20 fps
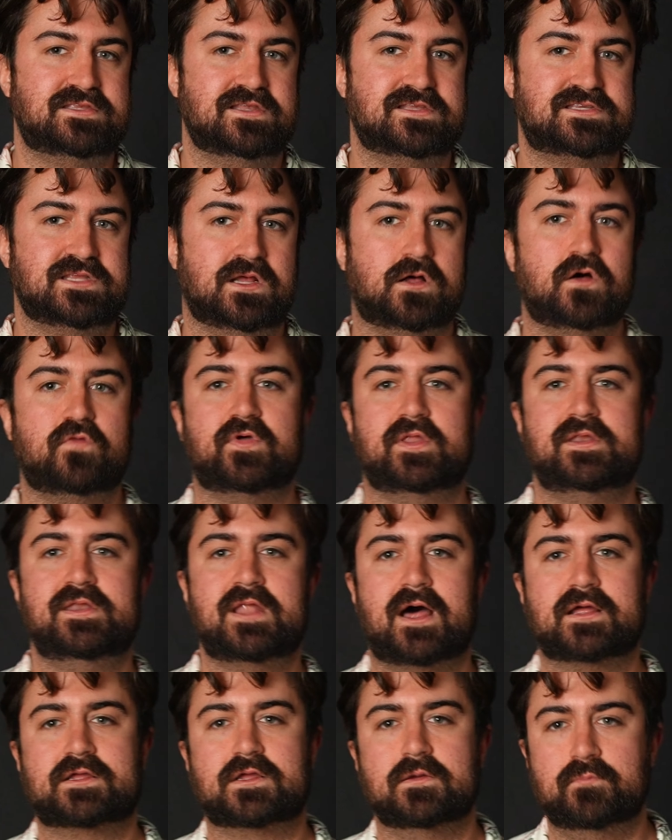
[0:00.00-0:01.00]
itself and
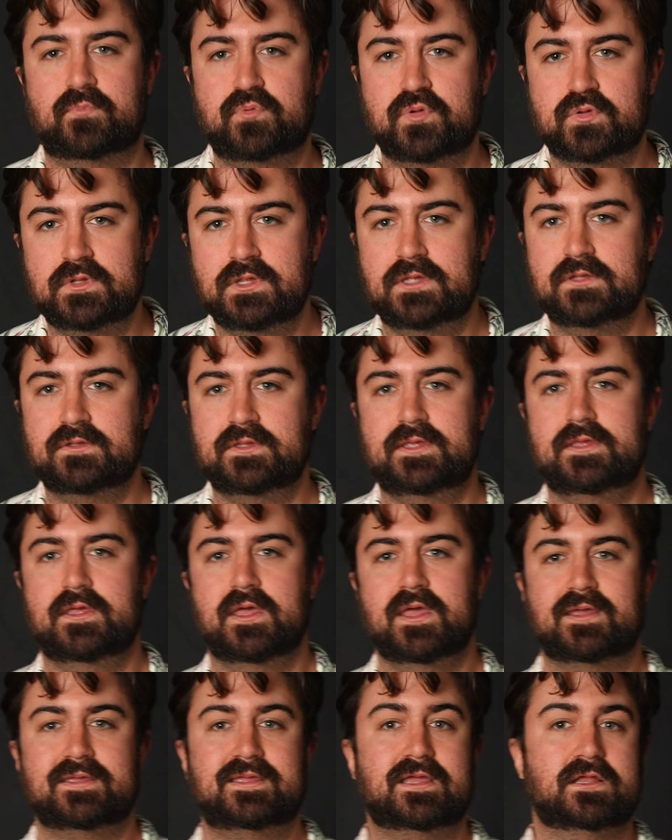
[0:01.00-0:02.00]
not completely
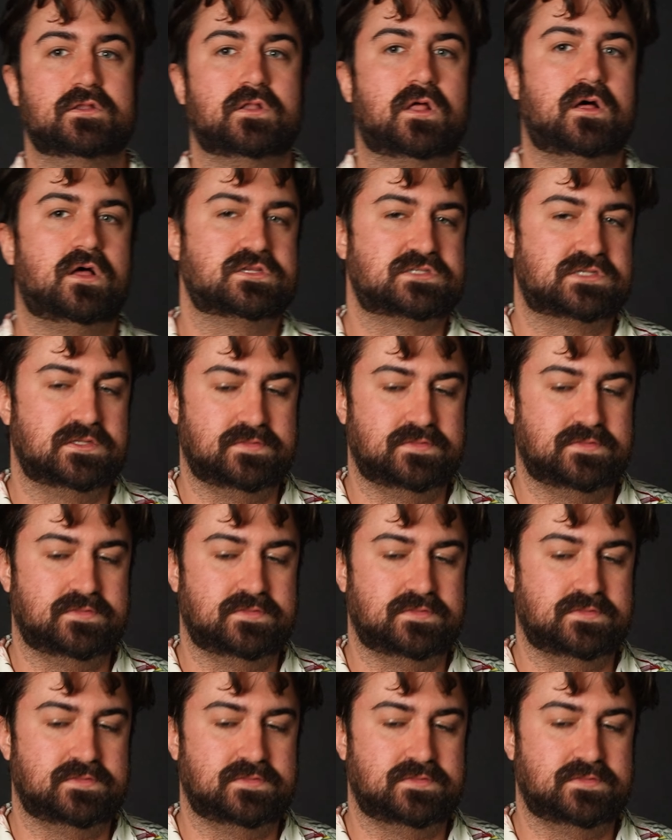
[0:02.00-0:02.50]
get lost in the